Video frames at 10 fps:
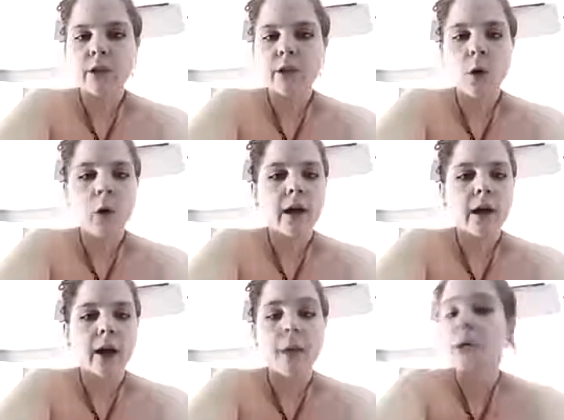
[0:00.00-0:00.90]

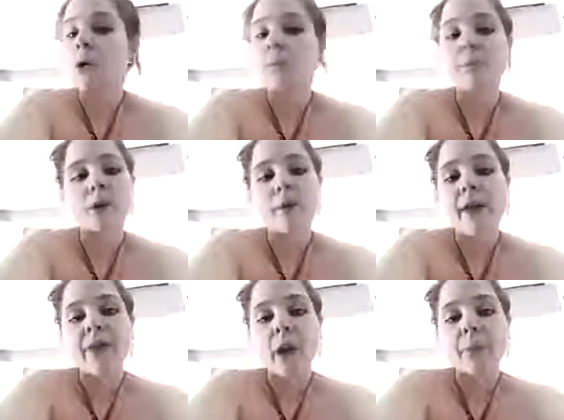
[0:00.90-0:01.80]
I'm an open book
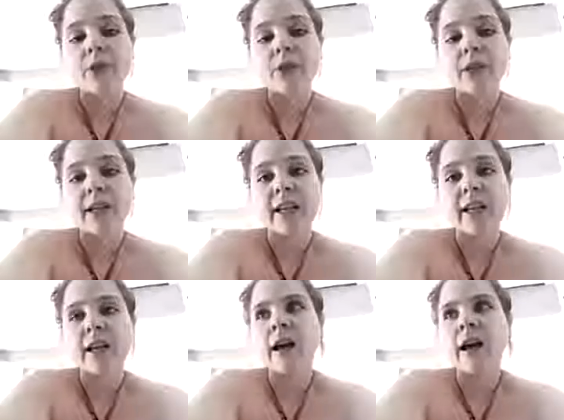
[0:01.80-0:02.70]
about the
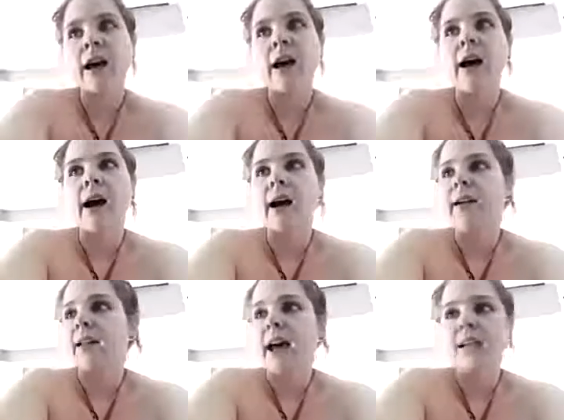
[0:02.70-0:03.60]
opportunity.
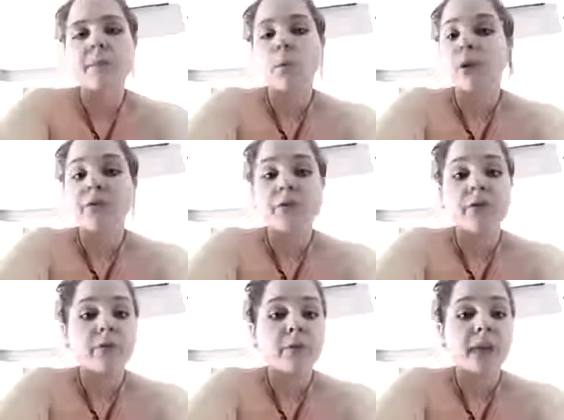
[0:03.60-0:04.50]
It has been
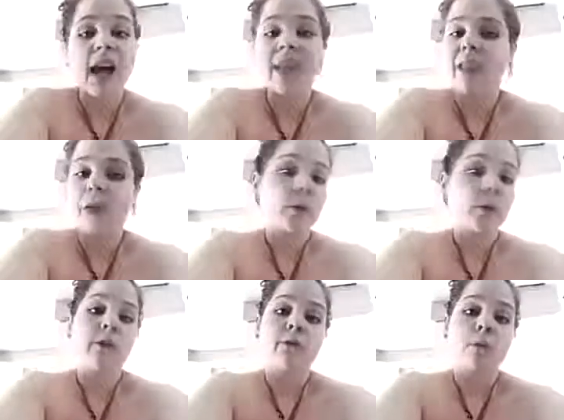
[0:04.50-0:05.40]
wonderful for me. I love
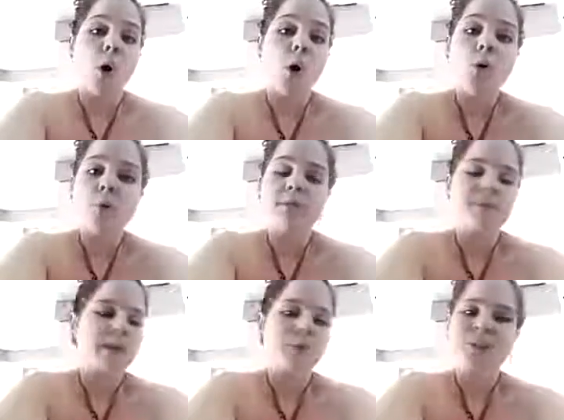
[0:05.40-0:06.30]
working from home,
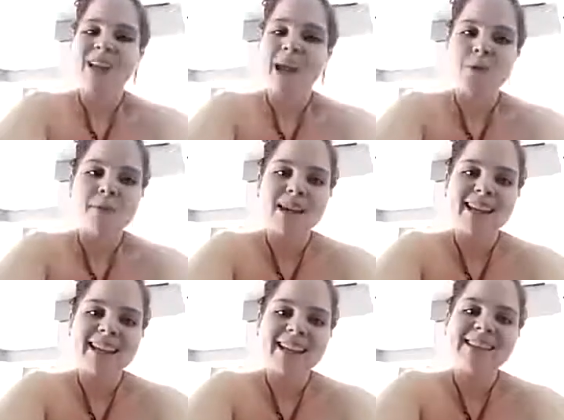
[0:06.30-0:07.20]
spending more time with my
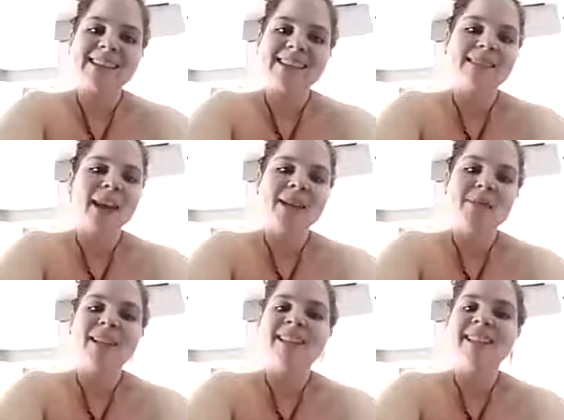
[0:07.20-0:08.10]
kitties and my
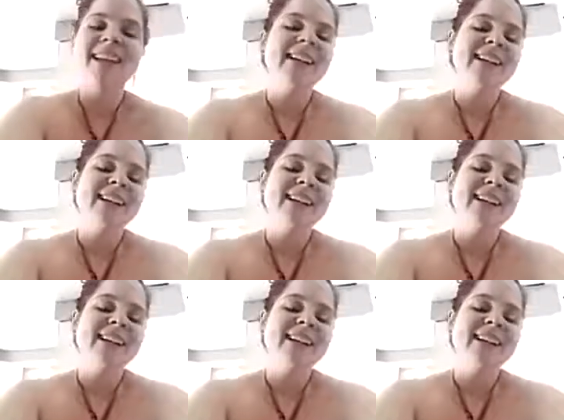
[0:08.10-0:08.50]
husband.